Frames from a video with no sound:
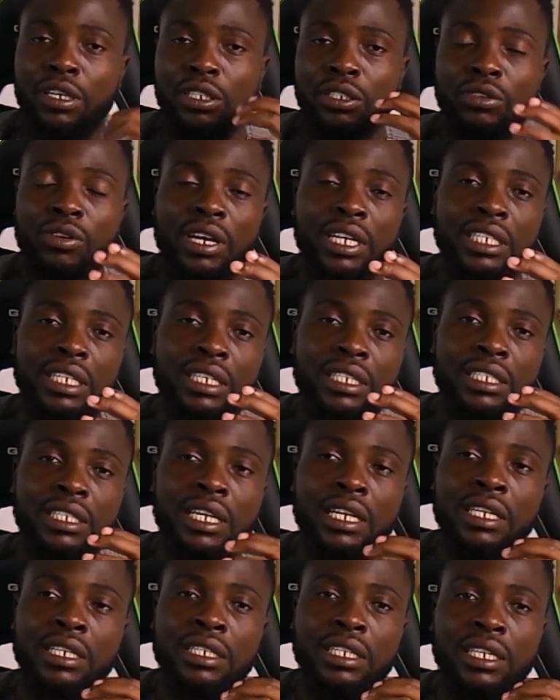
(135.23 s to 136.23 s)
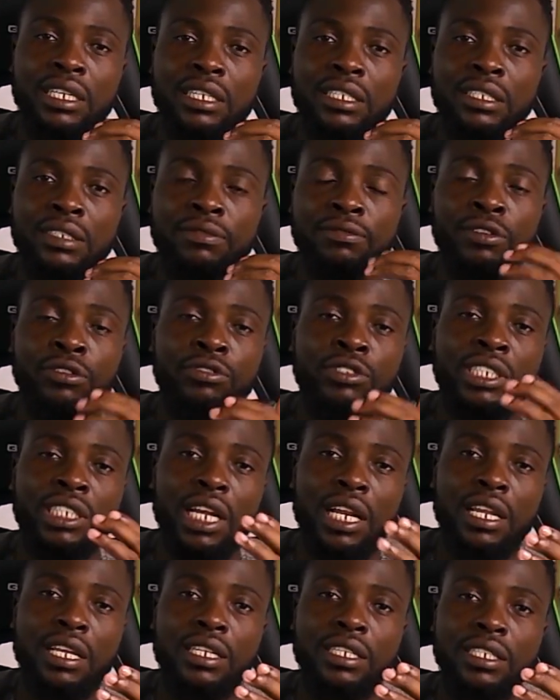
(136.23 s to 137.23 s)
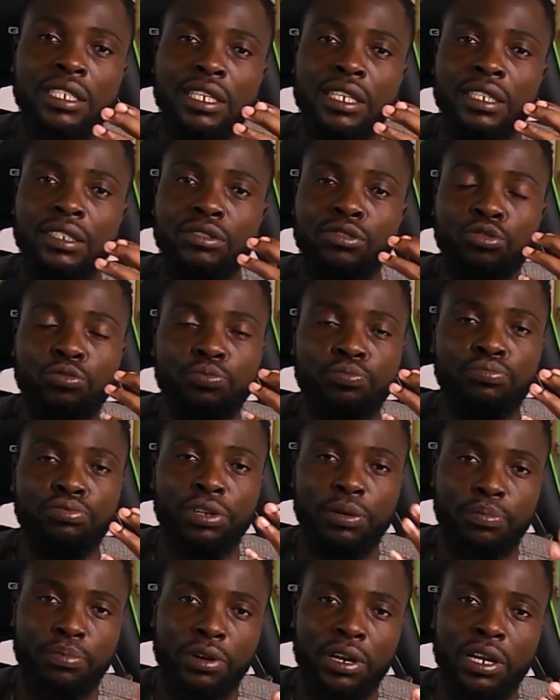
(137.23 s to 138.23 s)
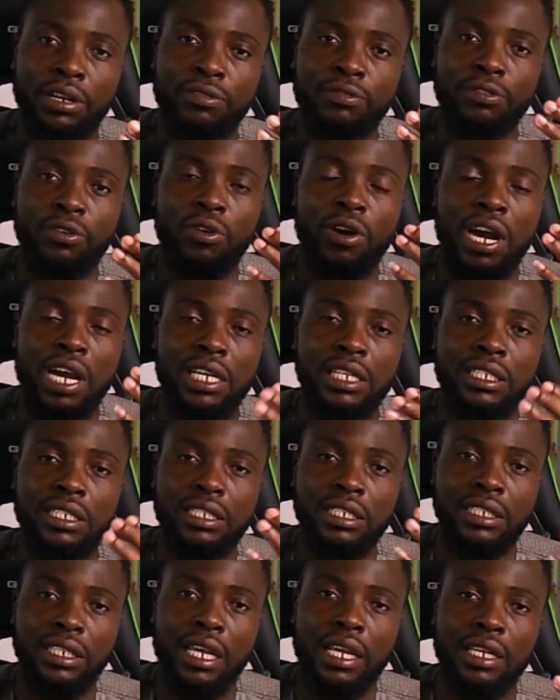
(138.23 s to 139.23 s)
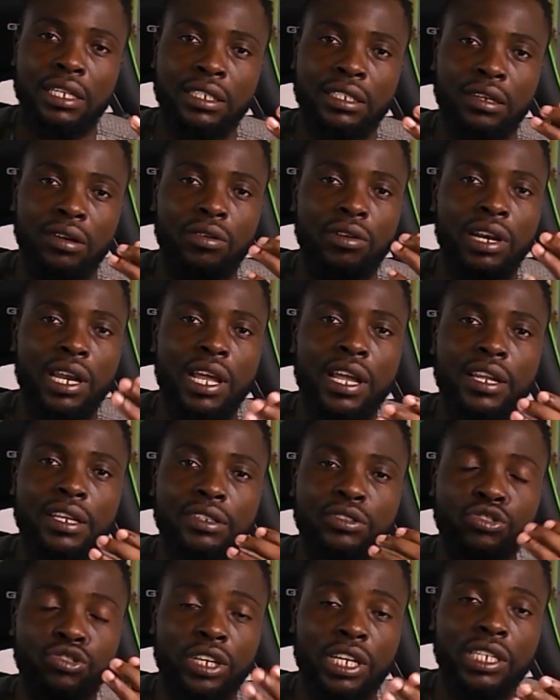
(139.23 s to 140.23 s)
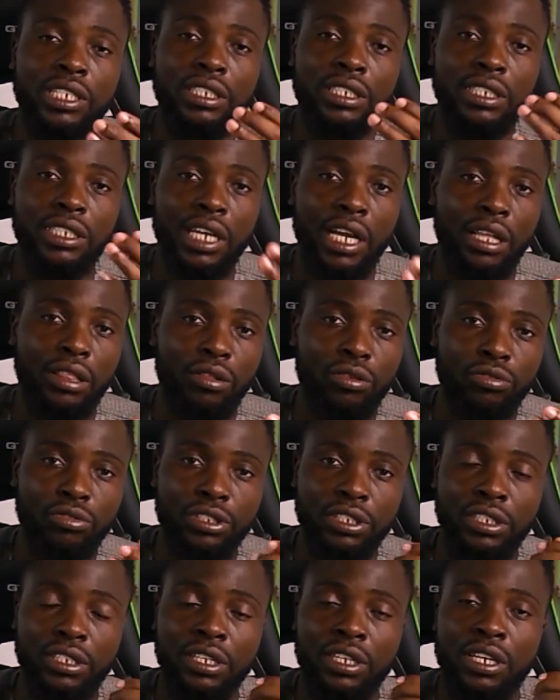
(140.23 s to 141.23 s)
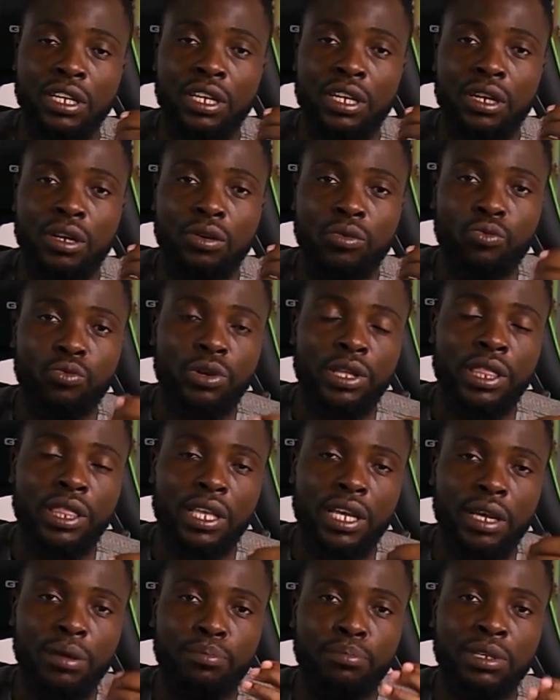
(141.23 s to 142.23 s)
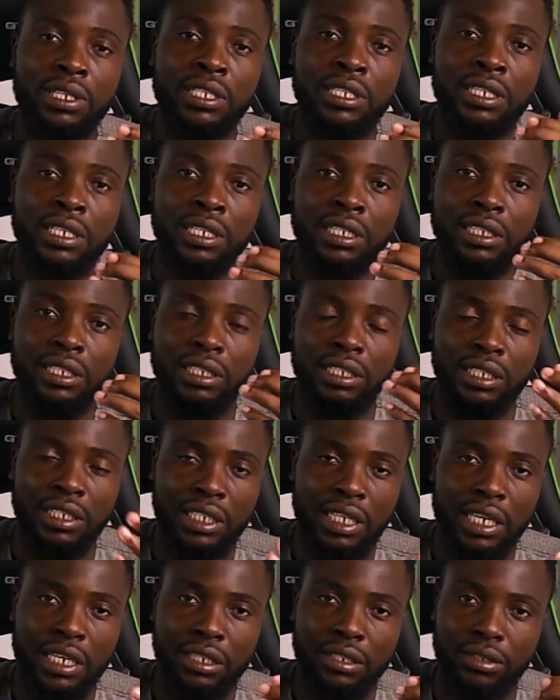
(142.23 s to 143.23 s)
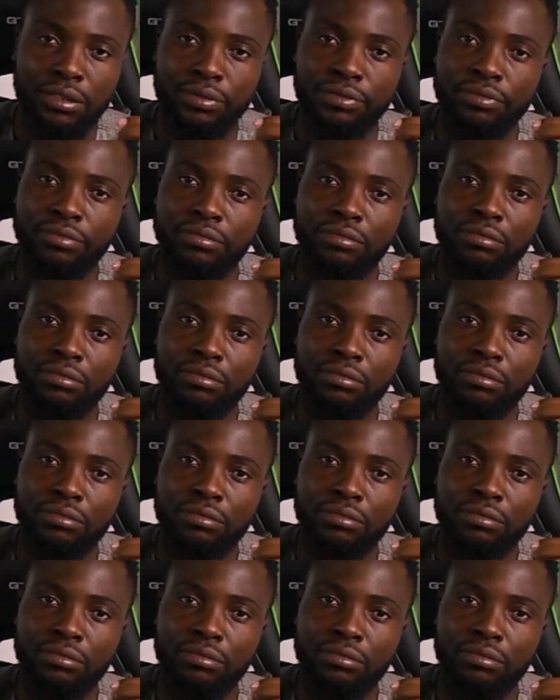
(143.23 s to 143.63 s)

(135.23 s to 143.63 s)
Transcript: So as I said, it's very challenging to prepare for IT set or learn trending technology with a busy schedule.